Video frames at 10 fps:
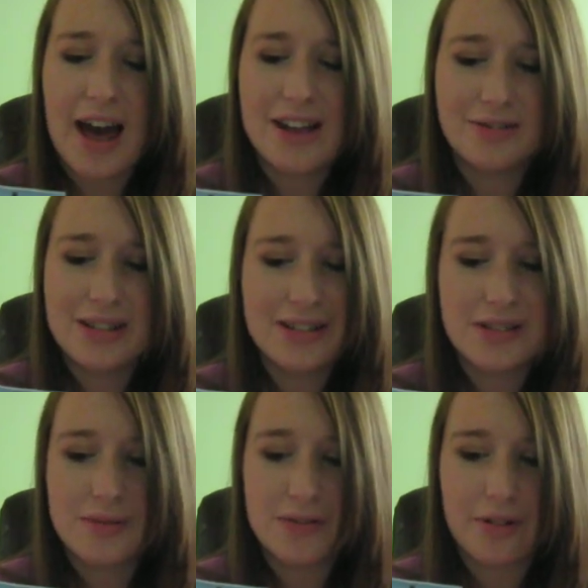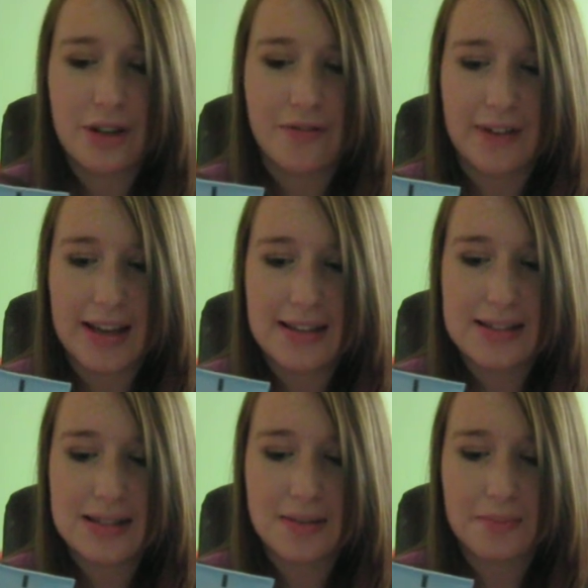I don't think this one's for your face
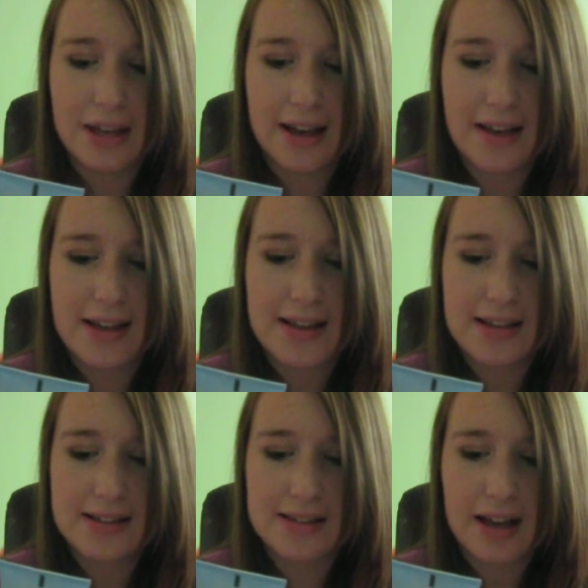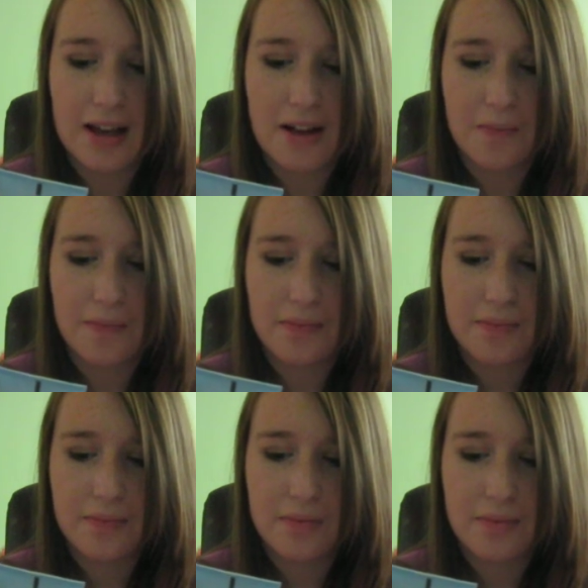because
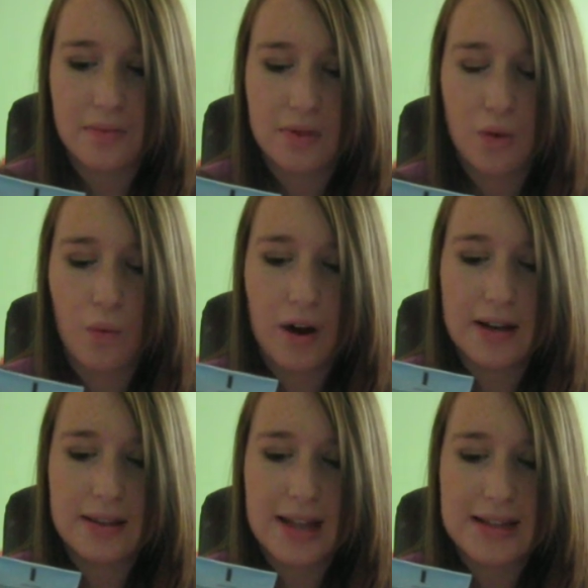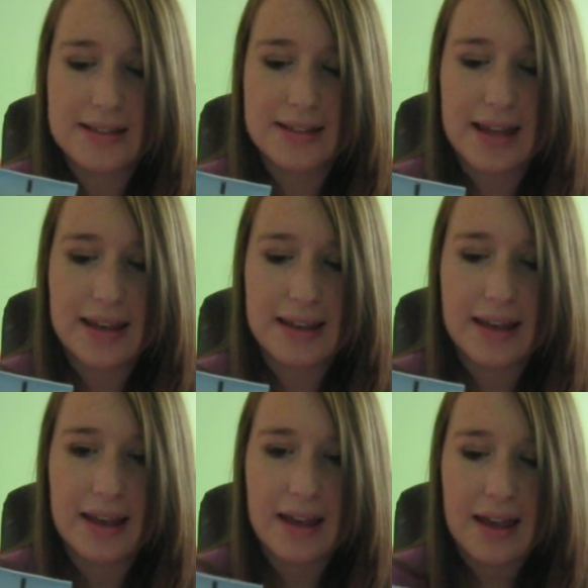the one that's like
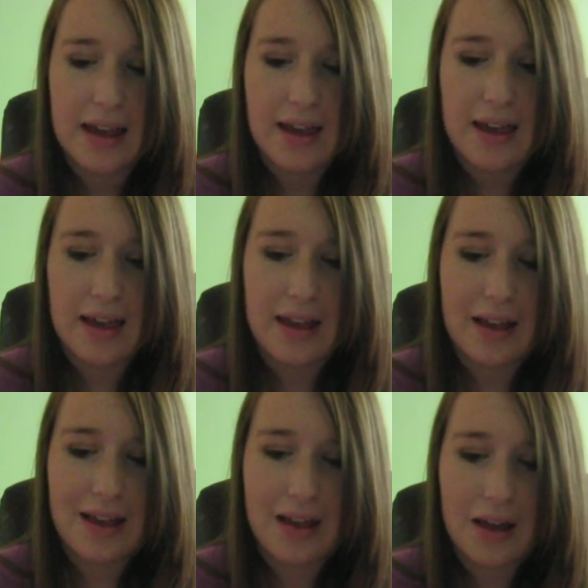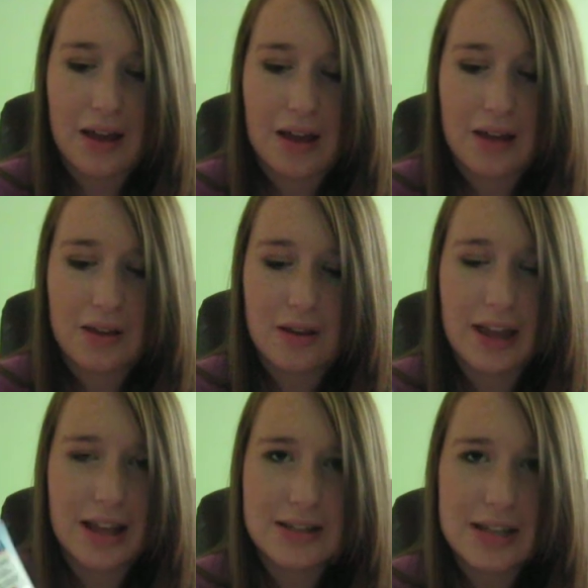
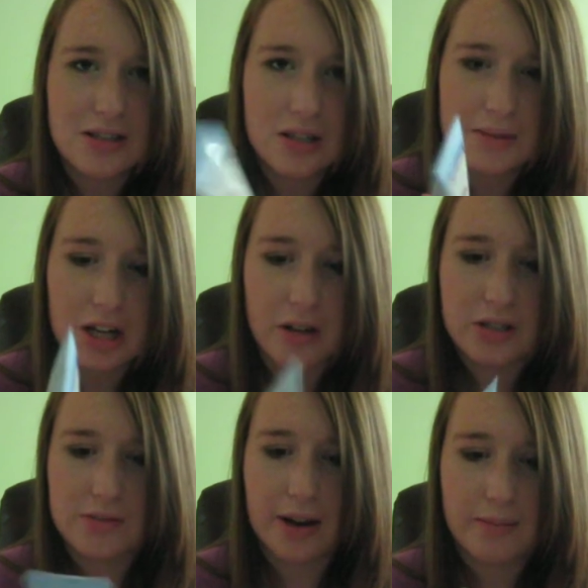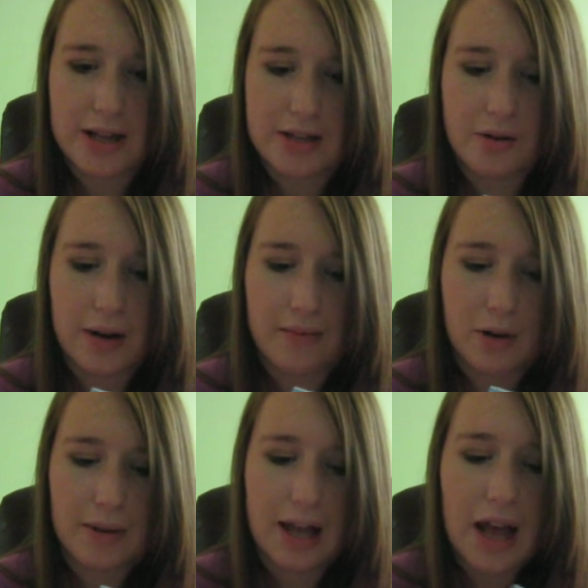it says dermatologist recommended or whatever, but